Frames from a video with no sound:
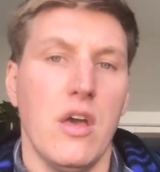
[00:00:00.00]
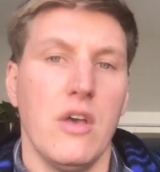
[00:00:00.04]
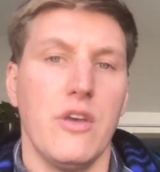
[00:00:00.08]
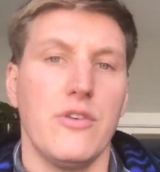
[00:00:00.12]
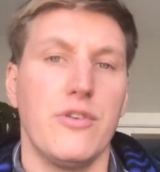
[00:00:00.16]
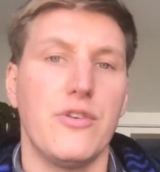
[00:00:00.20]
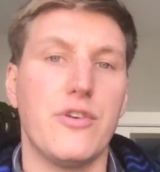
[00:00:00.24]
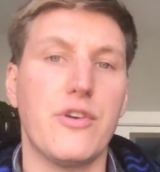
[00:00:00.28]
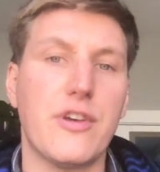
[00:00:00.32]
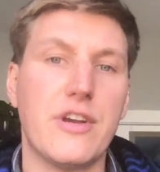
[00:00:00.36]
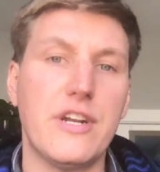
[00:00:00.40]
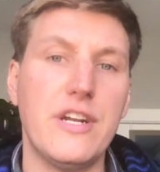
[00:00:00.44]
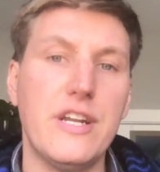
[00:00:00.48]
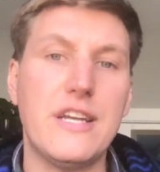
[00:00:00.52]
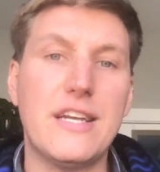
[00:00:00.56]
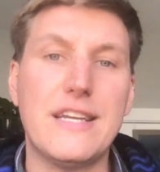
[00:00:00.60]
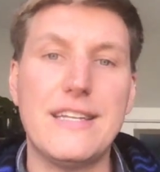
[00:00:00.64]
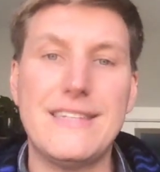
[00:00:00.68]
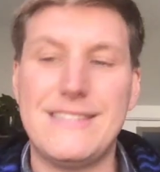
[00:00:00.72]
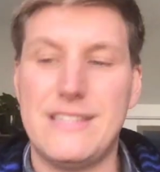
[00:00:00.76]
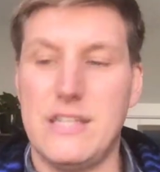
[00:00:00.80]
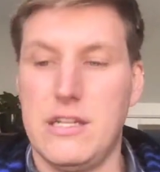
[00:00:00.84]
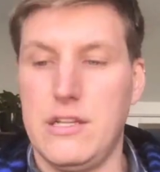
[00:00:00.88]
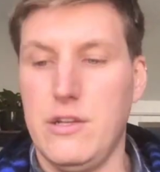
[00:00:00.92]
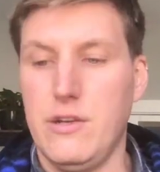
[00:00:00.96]
You're going to
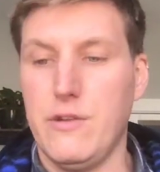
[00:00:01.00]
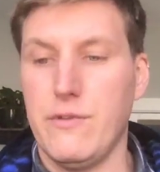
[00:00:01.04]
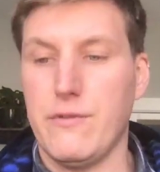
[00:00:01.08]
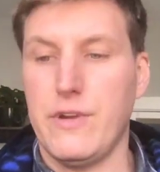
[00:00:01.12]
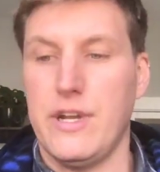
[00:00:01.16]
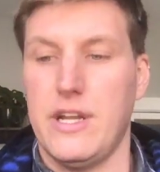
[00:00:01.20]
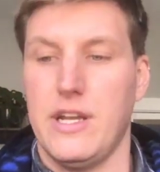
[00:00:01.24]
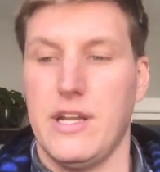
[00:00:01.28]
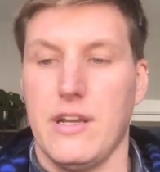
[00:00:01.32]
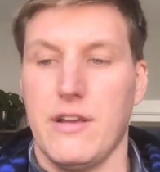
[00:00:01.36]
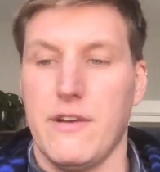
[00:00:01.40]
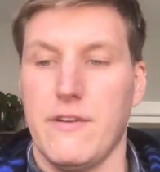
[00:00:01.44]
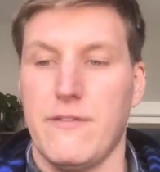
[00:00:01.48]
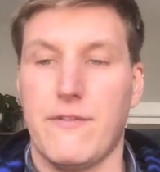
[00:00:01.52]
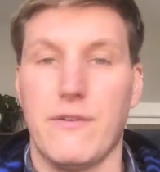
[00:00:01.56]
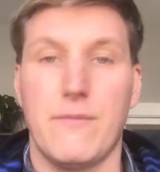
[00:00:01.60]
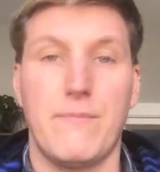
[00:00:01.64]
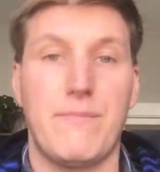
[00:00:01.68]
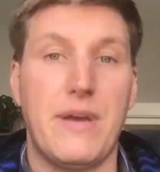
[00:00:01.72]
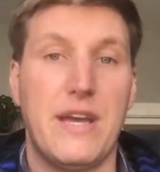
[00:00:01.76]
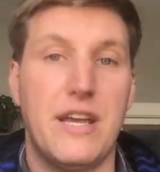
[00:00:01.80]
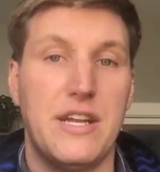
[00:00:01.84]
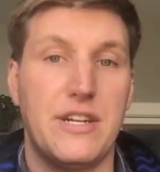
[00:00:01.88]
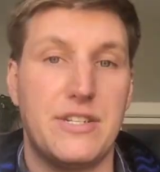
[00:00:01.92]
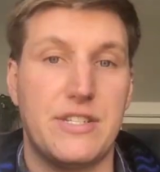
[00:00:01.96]
continue reading from
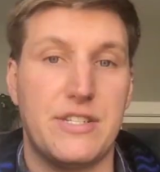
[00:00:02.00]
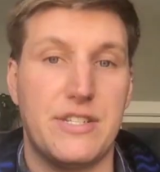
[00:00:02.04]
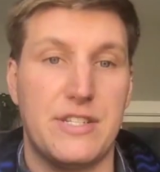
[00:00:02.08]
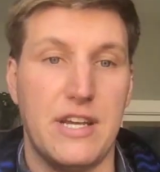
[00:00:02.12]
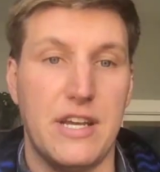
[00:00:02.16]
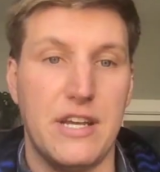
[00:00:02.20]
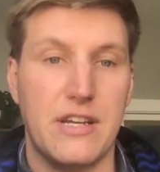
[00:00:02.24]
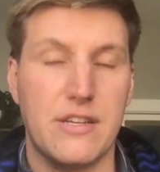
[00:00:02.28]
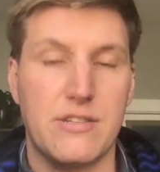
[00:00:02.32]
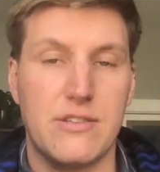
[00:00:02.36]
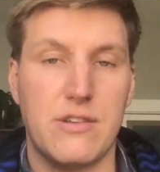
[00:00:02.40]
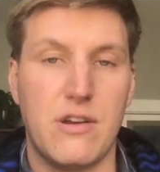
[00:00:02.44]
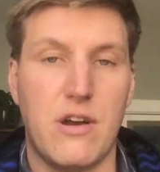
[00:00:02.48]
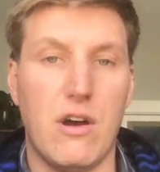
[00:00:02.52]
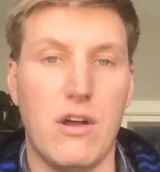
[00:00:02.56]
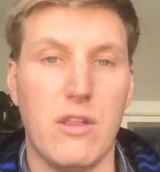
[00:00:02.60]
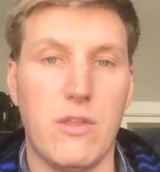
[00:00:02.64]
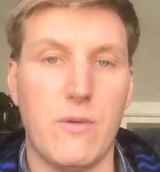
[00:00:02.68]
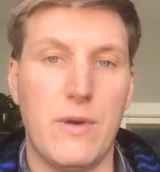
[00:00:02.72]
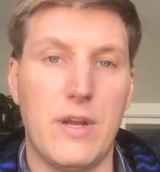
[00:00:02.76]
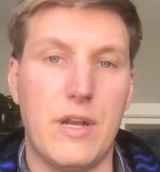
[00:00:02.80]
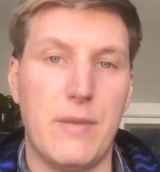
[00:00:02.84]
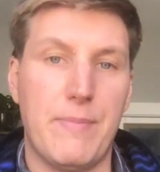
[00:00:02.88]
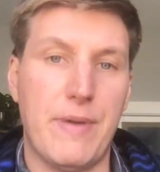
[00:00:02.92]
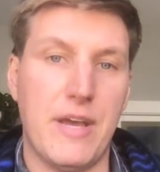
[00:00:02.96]
page 6 all the
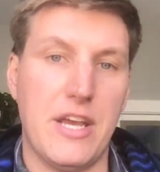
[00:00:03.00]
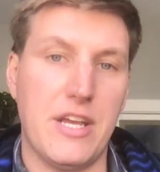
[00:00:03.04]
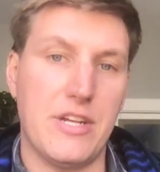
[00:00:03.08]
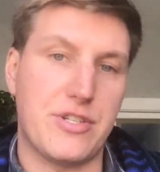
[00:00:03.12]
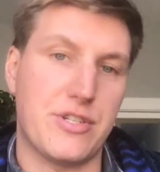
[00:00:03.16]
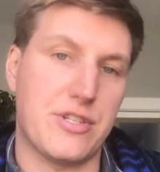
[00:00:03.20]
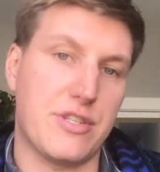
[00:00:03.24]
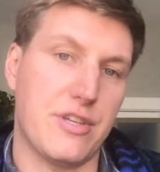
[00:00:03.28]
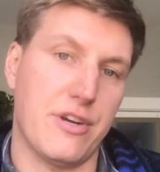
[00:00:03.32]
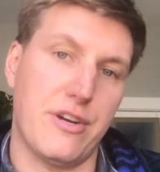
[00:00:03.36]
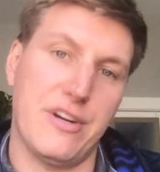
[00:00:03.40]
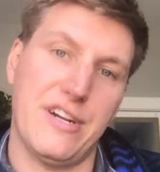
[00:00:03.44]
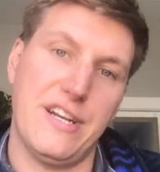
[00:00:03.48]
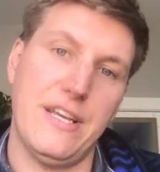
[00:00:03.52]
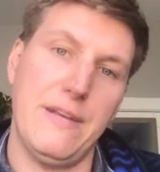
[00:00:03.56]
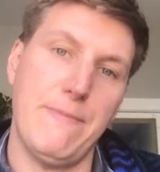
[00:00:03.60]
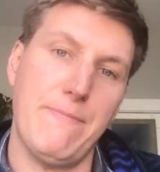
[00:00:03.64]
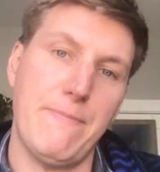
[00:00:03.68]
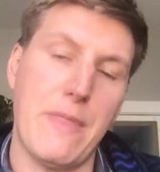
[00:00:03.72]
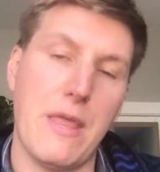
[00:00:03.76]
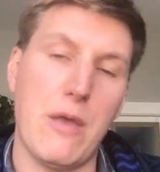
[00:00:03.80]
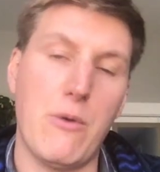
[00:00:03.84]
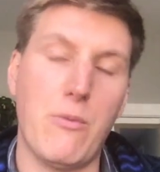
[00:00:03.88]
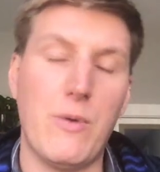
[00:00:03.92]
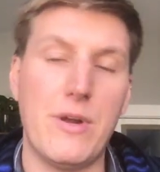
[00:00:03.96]
way to page 30,
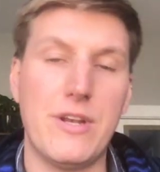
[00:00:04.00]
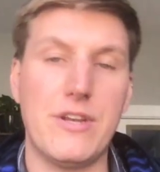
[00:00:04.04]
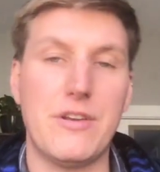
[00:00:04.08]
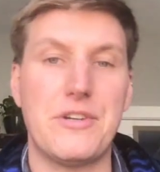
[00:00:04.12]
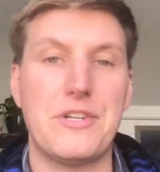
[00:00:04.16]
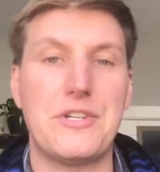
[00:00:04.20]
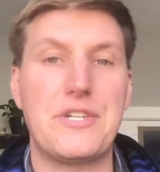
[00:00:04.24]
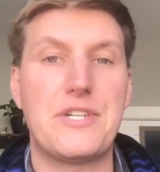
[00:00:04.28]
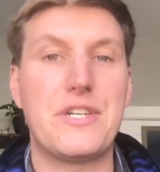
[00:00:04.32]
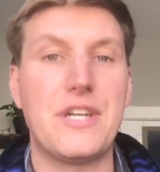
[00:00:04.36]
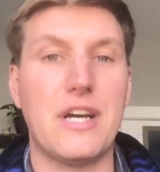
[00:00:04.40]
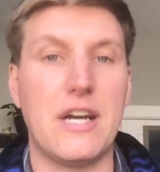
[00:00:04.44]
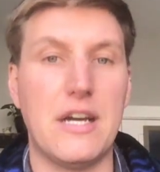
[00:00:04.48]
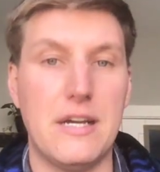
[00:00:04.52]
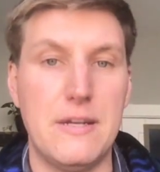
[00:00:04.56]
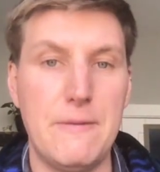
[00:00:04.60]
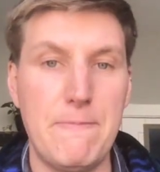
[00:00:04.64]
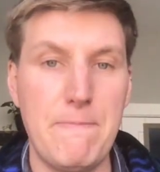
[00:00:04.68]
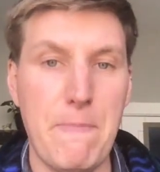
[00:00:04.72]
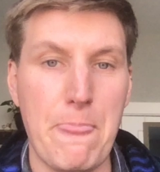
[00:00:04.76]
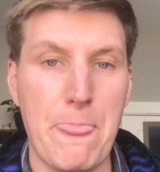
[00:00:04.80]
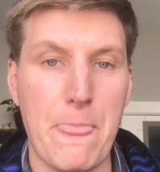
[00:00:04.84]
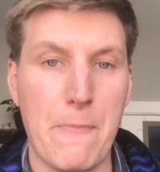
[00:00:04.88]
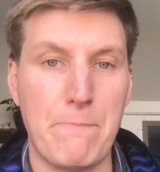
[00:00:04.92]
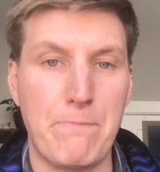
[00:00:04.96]
and when you're
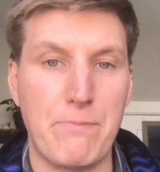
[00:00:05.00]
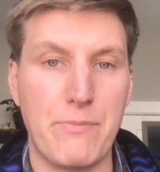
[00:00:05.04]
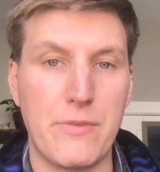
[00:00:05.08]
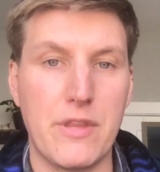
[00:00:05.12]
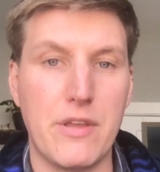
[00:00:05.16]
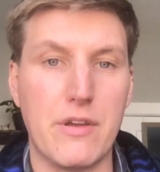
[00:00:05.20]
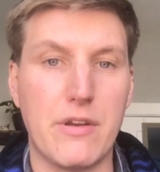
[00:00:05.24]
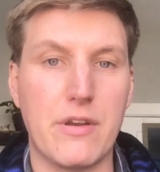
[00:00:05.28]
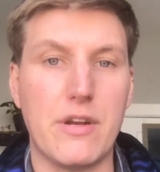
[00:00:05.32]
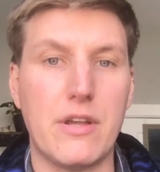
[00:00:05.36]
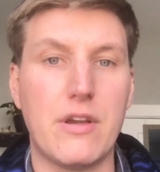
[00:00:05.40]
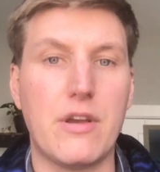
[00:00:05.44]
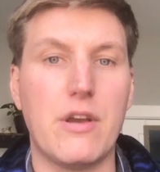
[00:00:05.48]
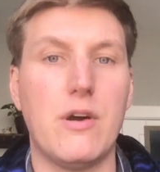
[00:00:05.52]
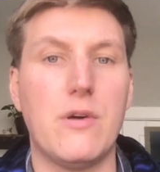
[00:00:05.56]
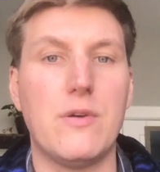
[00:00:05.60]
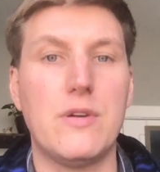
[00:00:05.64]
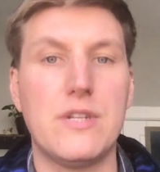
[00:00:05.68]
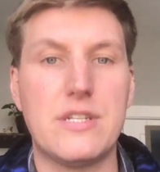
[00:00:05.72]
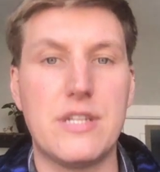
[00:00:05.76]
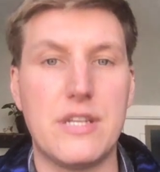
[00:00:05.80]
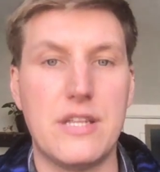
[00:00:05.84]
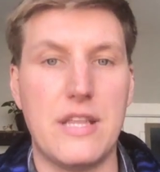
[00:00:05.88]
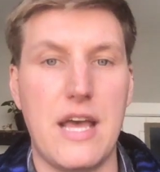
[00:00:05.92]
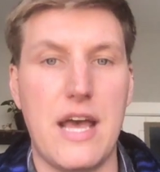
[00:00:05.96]
done, you're going to go
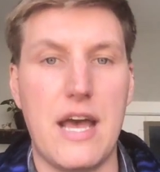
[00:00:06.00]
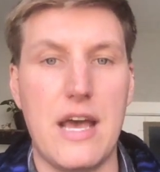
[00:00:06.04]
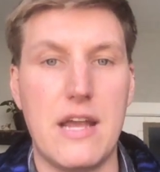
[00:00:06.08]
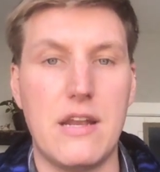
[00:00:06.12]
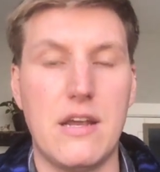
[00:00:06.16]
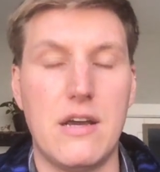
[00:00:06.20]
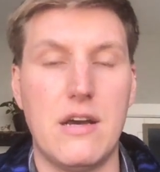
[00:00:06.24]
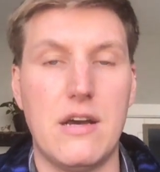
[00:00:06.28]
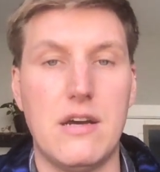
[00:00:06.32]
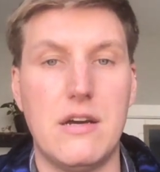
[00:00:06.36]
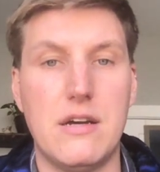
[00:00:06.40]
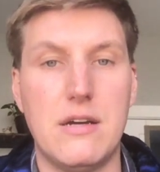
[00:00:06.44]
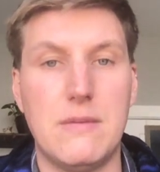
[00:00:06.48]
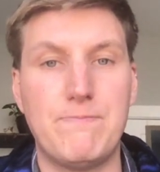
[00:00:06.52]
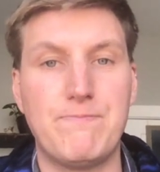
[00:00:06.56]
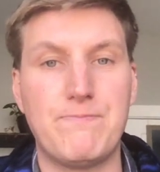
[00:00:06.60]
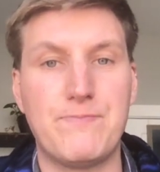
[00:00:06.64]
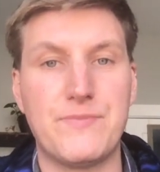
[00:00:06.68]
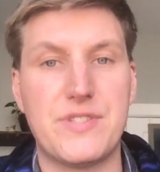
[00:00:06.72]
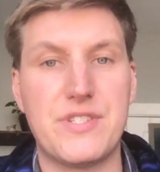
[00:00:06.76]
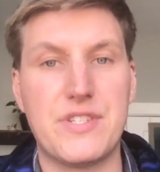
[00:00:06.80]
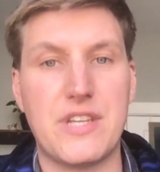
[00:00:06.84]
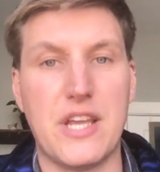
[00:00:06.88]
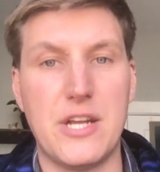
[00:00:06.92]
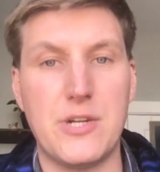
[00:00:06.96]
into that
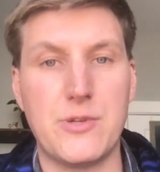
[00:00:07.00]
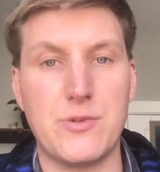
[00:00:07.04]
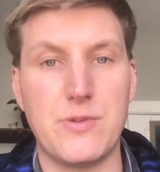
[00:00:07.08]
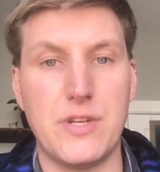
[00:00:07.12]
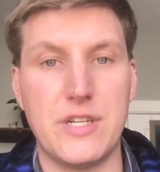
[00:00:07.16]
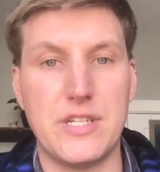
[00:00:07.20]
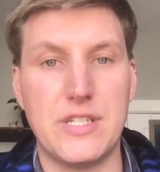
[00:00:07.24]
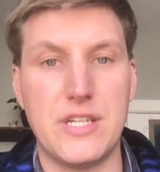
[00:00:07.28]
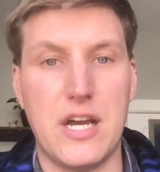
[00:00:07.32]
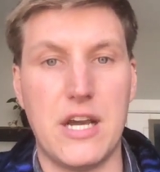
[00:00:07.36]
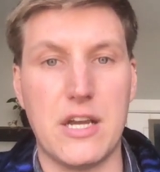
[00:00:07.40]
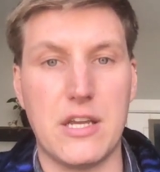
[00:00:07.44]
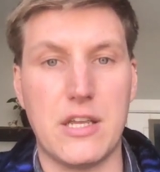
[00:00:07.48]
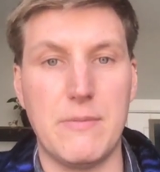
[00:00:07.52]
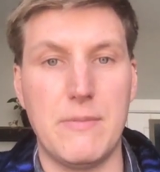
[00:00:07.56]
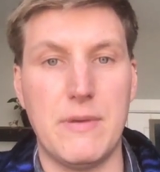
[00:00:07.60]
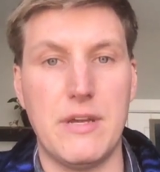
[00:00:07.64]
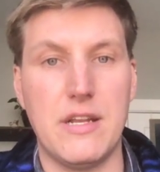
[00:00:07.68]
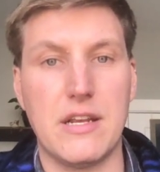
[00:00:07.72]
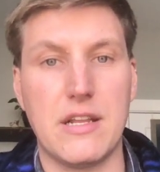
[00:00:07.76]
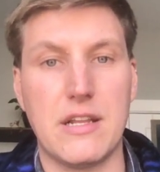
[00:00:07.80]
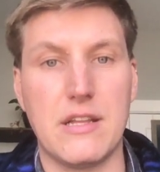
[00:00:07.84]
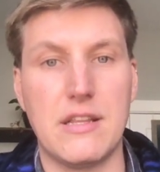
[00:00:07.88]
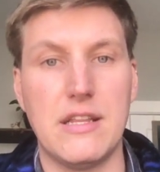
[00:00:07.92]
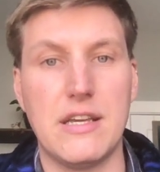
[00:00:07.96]
scheduling
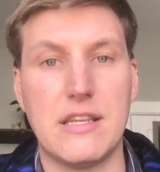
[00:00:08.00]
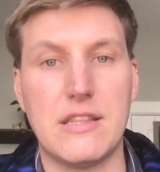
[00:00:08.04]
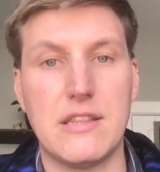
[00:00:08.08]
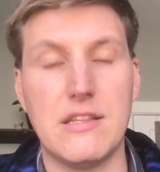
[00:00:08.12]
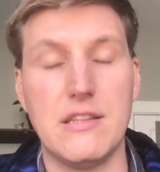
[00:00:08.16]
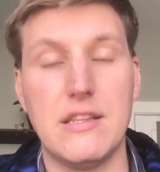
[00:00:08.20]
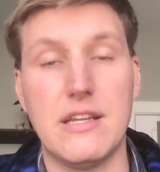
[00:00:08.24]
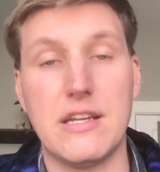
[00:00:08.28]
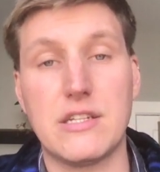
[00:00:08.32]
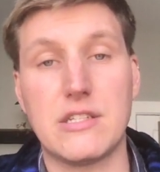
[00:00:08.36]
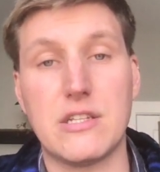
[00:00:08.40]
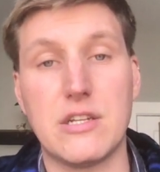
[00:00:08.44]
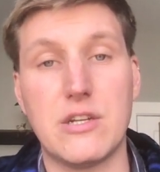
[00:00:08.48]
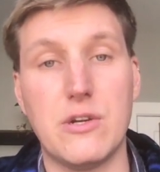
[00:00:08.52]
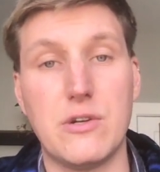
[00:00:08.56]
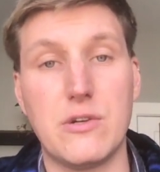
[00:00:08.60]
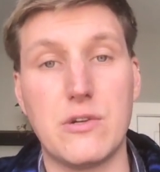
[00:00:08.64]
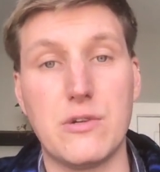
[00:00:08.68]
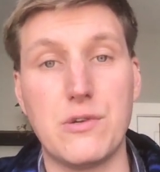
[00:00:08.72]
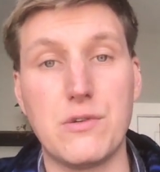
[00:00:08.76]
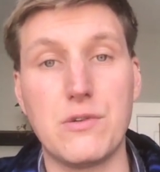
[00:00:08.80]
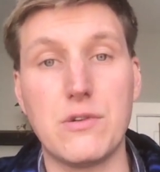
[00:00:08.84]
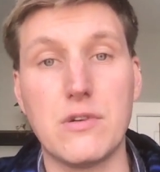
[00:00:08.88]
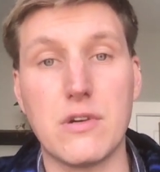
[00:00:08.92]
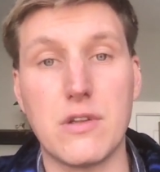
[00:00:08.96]
document and click the link to go to
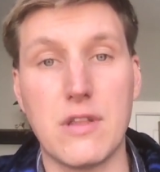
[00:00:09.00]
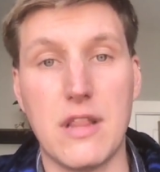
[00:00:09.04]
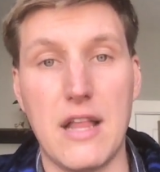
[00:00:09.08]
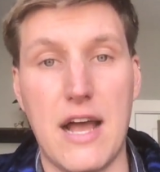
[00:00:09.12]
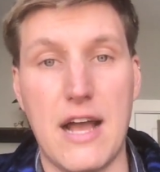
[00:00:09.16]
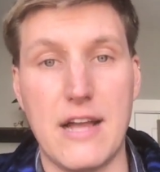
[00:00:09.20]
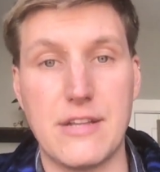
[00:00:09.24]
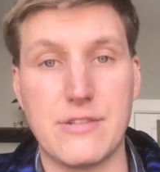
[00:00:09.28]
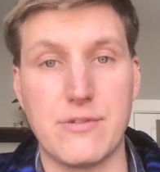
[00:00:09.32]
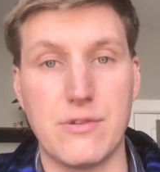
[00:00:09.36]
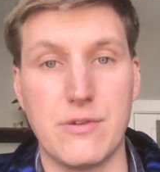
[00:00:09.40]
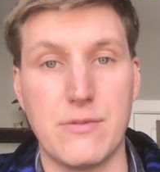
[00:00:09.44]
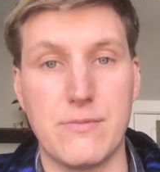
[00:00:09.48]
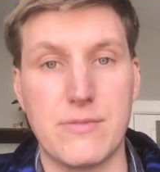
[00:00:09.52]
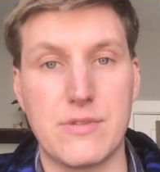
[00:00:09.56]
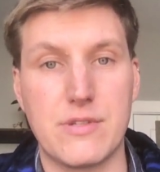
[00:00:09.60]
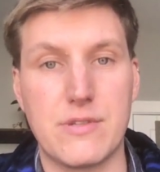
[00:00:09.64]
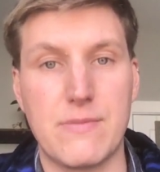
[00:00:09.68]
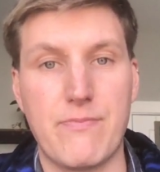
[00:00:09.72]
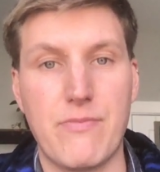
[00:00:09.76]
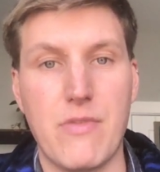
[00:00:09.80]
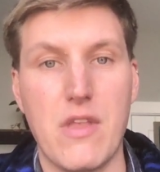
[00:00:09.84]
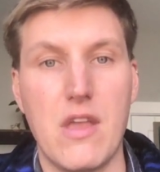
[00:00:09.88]
Google Classrooms.